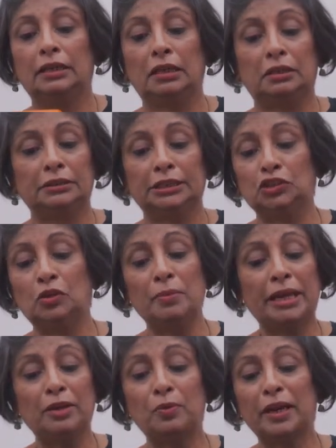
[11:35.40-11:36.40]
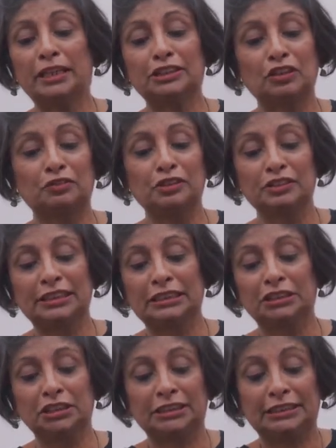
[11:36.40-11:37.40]
There's so many ways of using
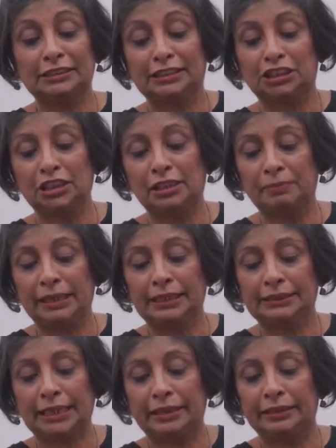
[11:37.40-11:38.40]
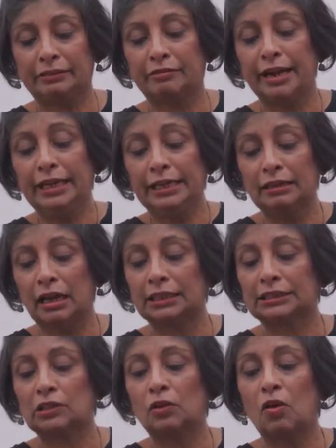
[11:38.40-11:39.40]
just this chili paste, and it really
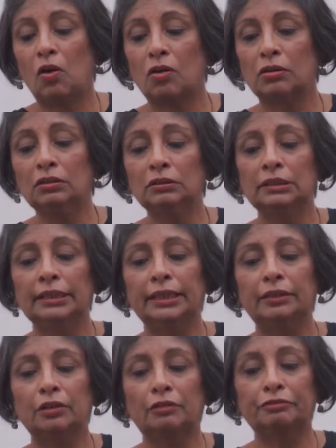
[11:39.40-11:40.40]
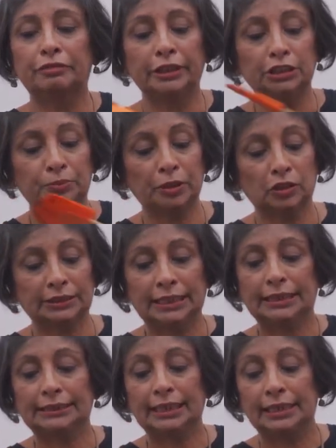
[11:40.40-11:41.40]
lasts long in your fridge because
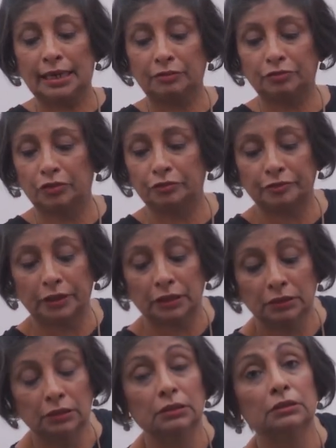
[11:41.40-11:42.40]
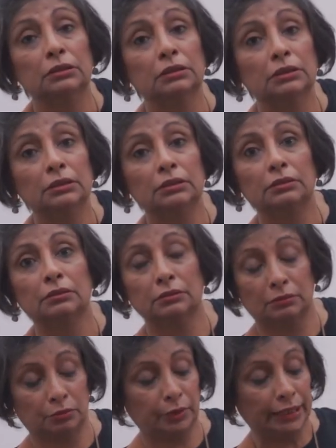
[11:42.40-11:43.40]
there's enough of
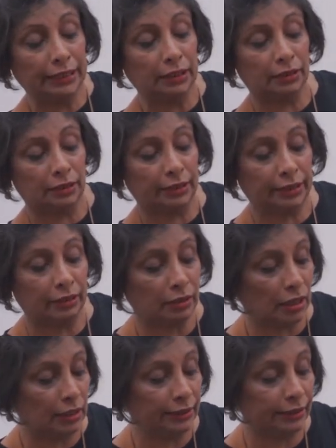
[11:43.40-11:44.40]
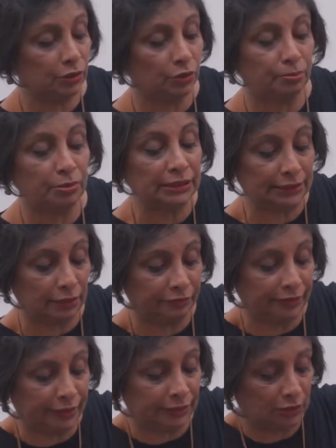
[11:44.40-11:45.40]
vinegar and garlic to preserve
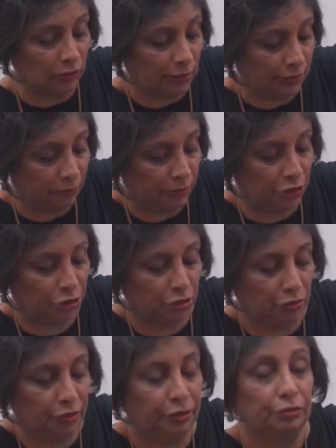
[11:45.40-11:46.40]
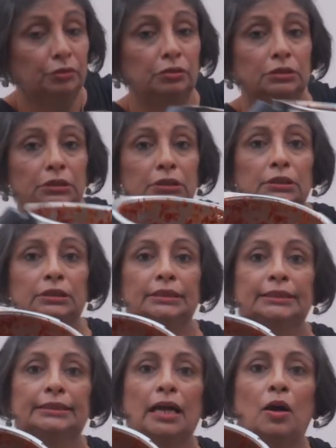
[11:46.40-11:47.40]
it. So let me show you
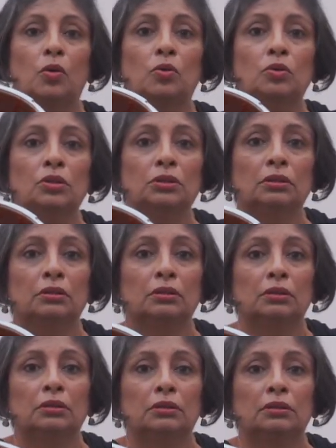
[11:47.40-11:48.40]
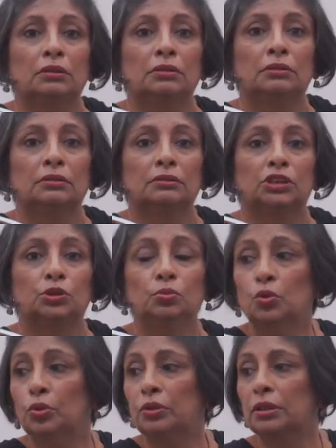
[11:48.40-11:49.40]
just how
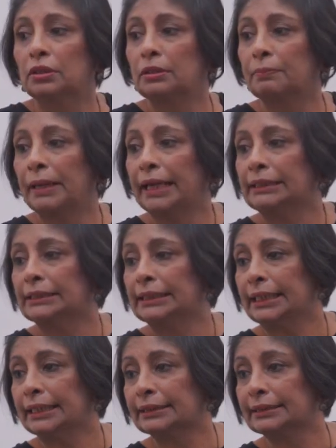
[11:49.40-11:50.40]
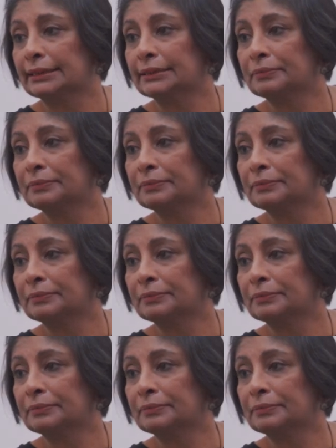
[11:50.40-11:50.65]
smooth the paste is.